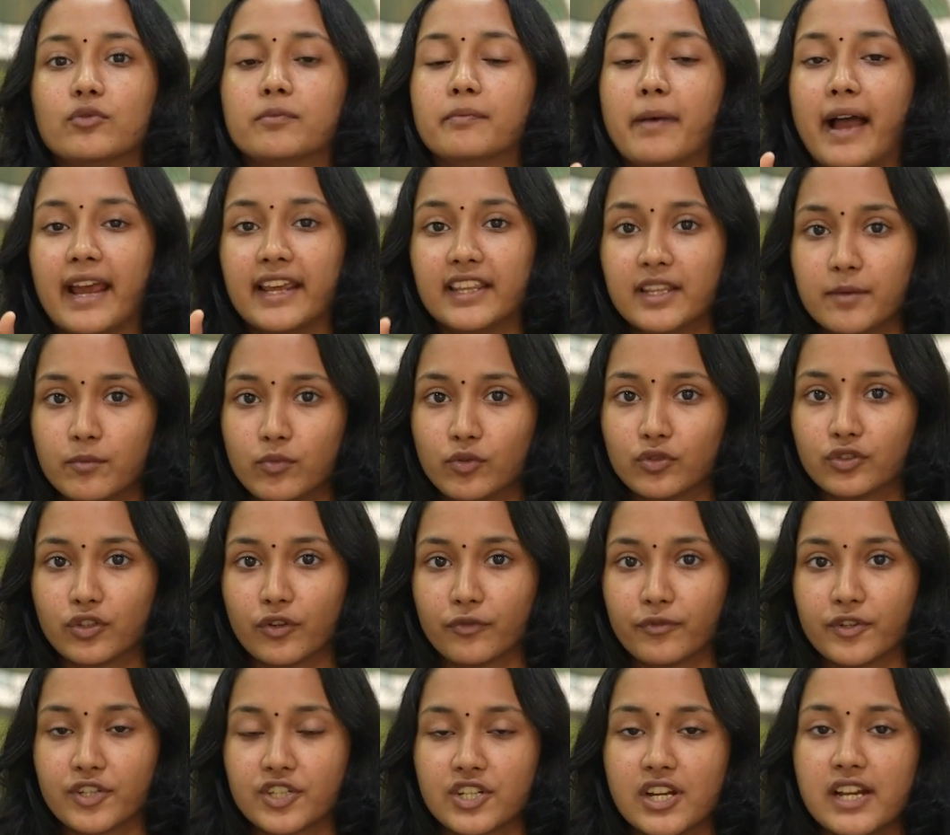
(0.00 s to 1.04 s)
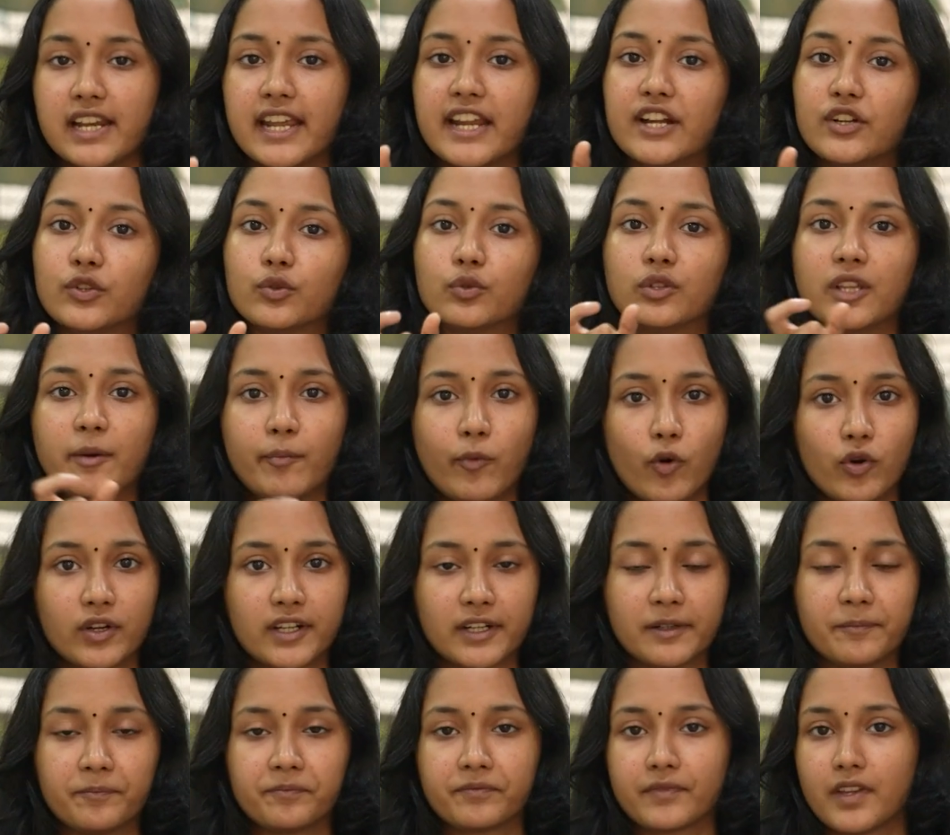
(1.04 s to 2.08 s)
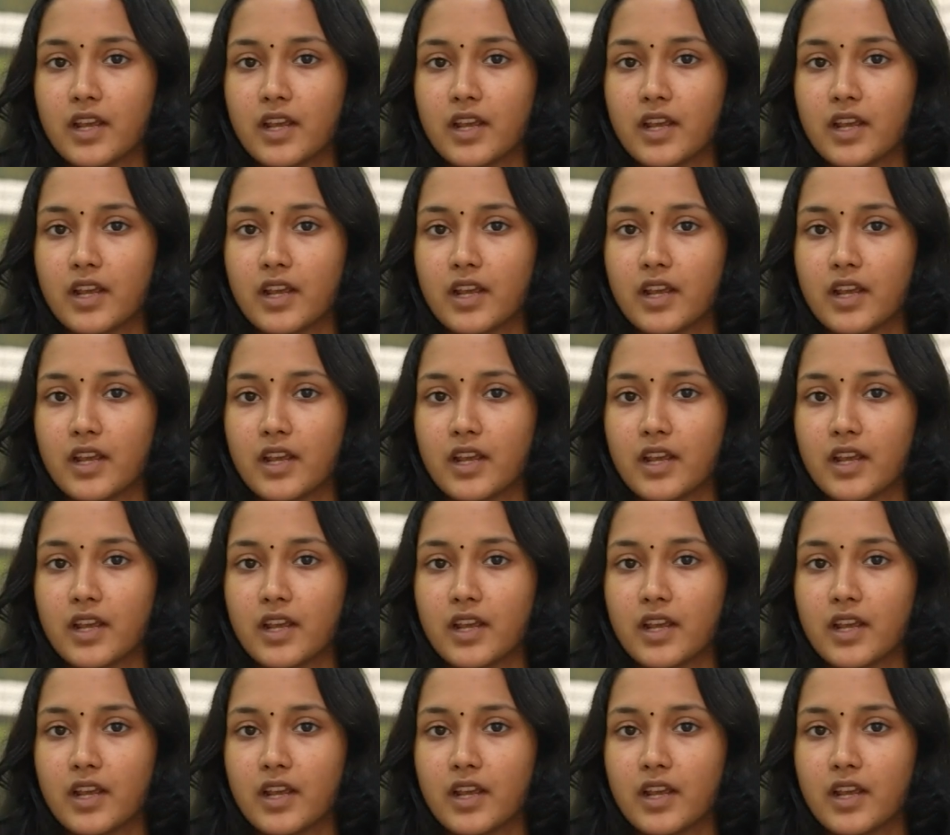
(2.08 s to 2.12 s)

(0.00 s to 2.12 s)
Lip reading: by the booth official into the portal.